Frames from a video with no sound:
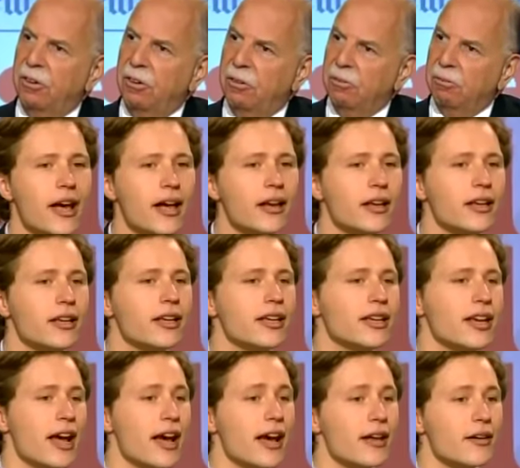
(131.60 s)
He
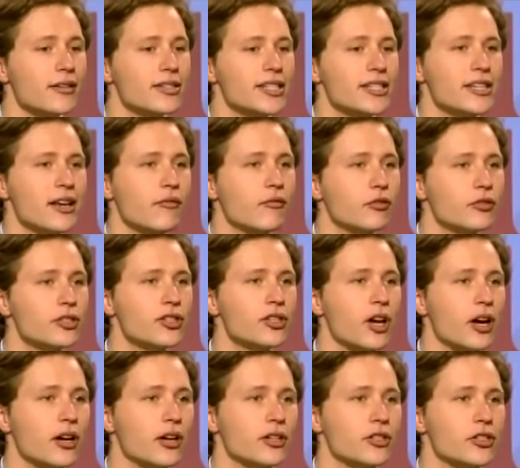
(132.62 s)
had several
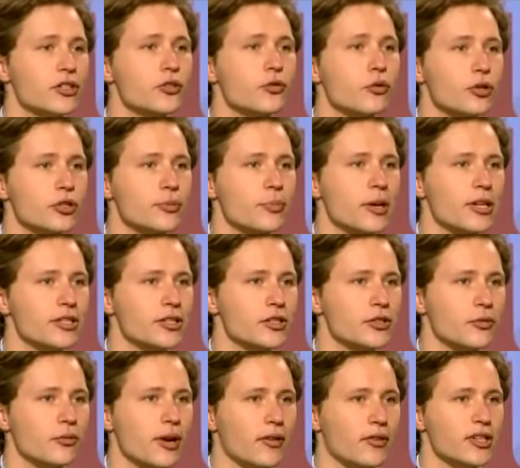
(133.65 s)
storage
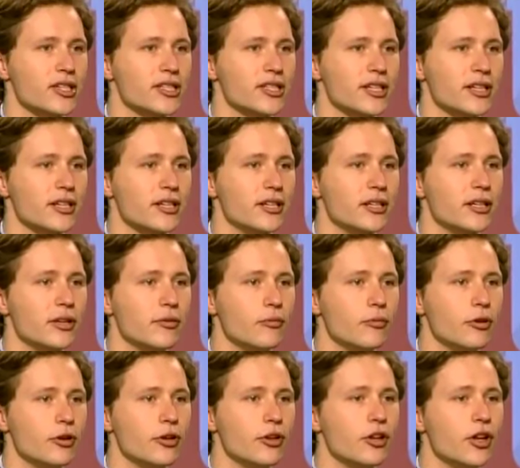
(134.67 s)
spaces around the city. He
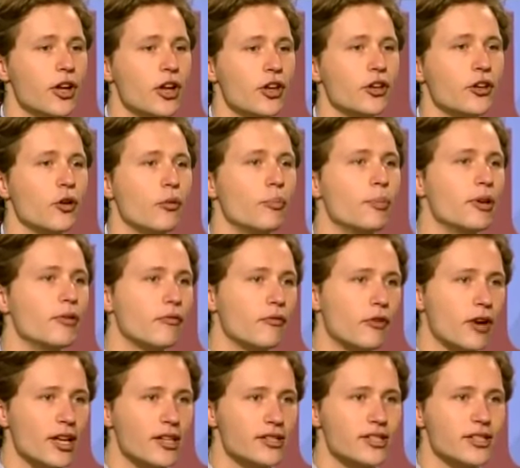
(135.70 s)
would,
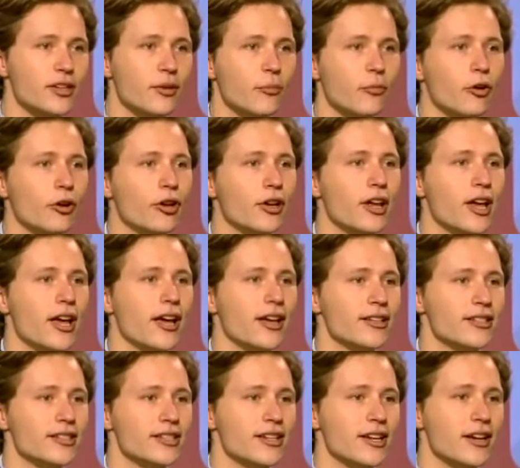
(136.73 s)
befriend someone
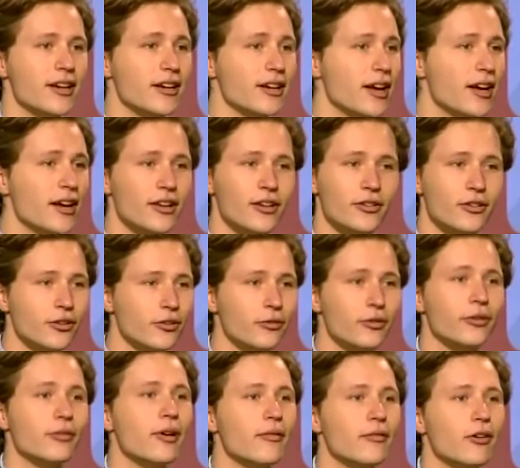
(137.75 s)
and say, hey,
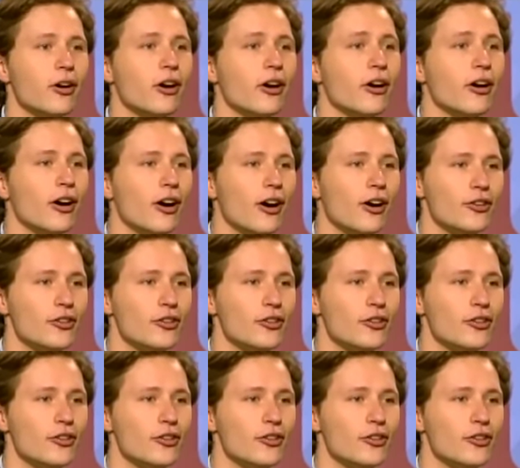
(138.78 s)
you have 100